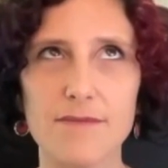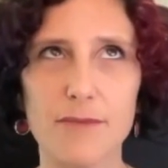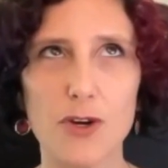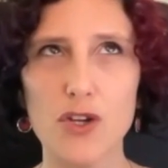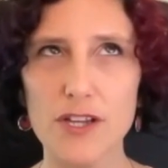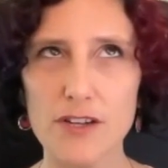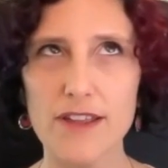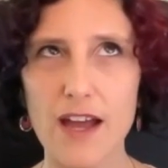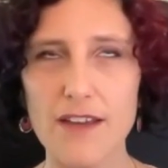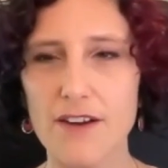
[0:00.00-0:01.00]
earlier
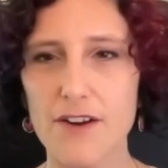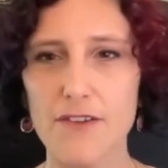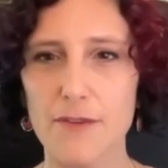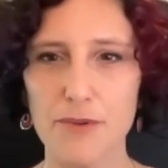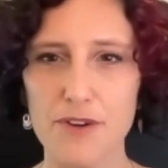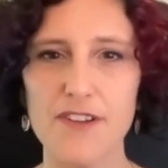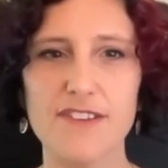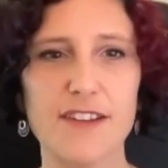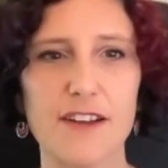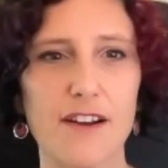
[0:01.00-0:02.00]
that year or the
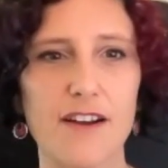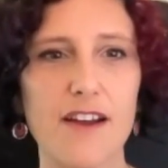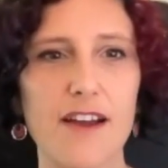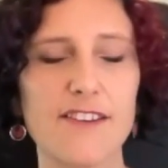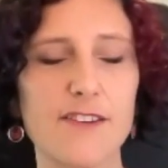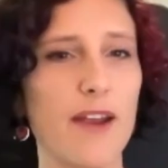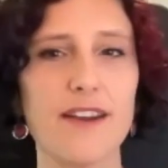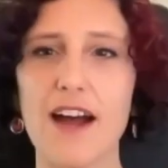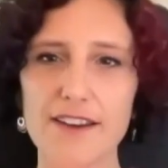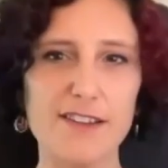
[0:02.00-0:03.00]
previous year. And so I'd
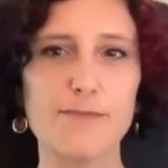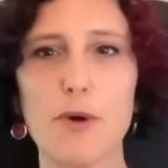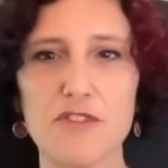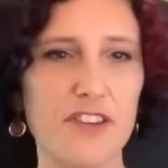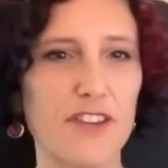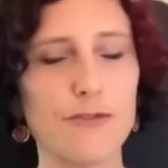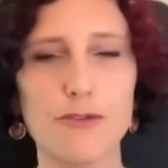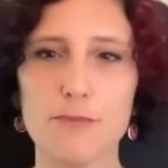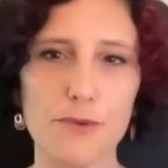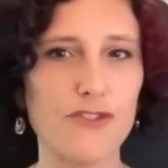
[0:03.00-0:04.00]
gotten exposed to like
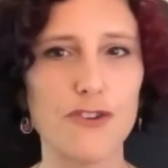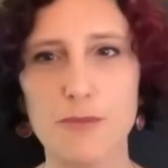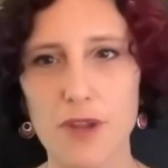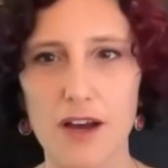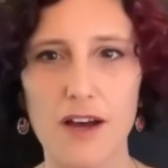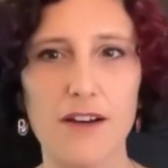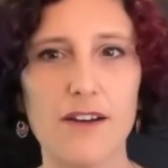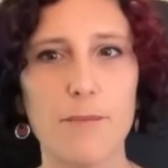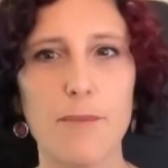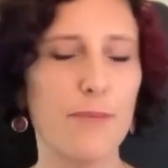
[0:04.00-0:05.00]
Drupal, Joomla.
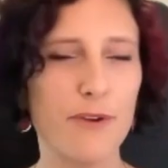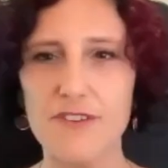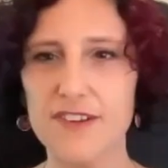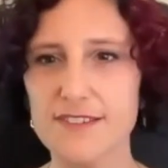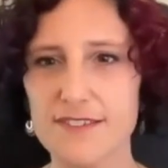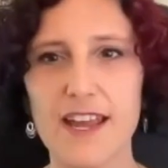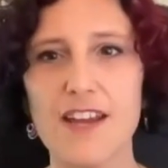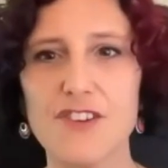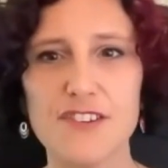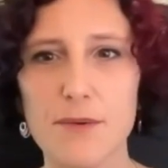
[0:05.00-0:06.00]
My previous
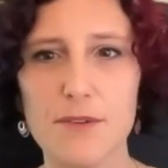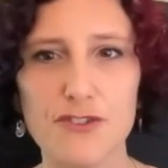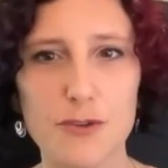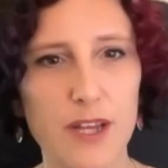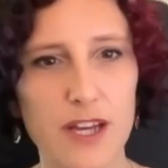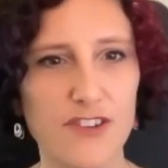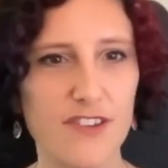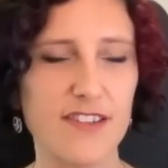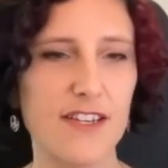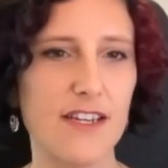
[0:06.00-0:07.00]
agency was a Joomla
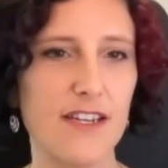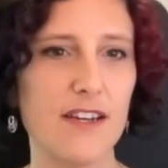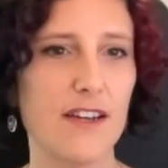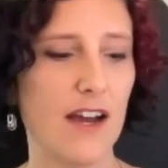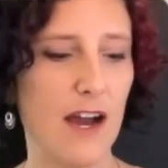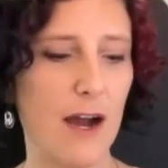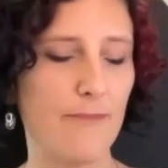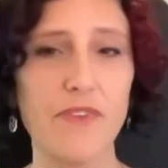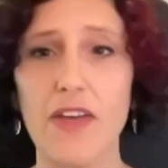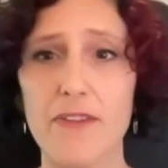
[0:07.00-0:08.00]
agency.
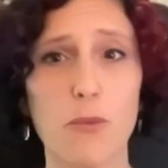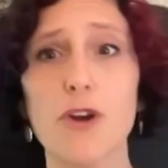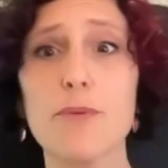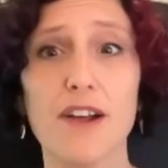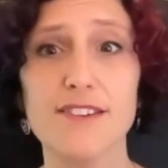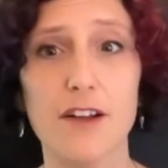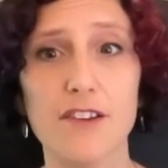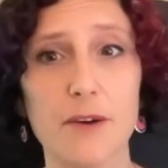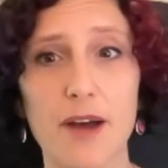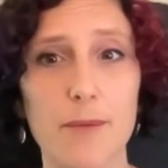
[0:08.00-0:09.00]
Um, and the WordPress
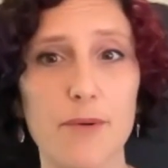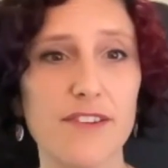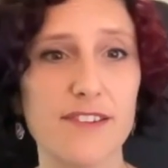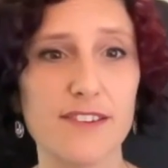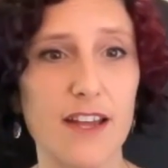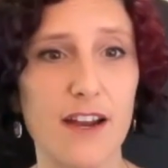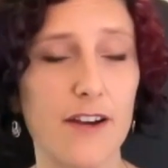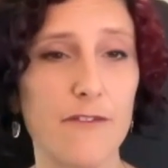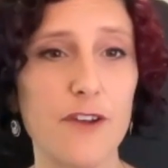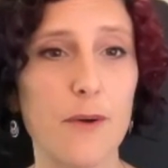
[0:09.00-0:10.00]
also had a presence there and
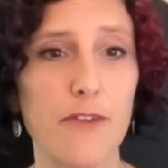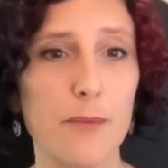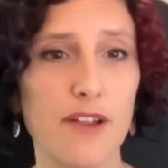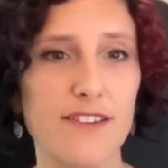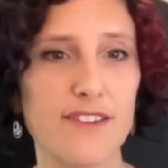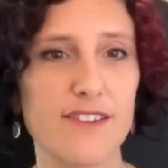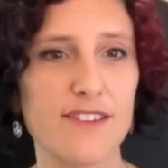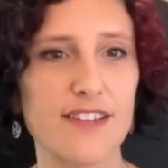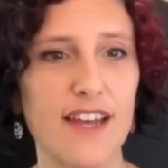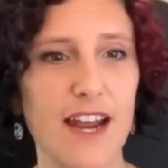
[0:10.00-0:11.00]
a few other
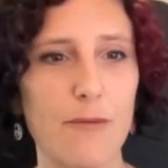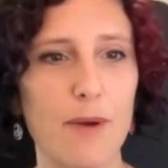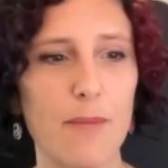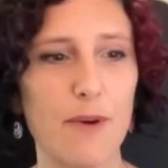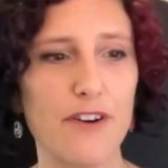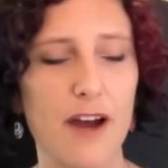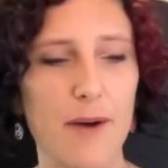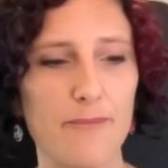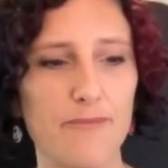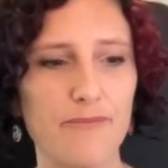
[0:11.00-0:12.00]
places. And I remembered um,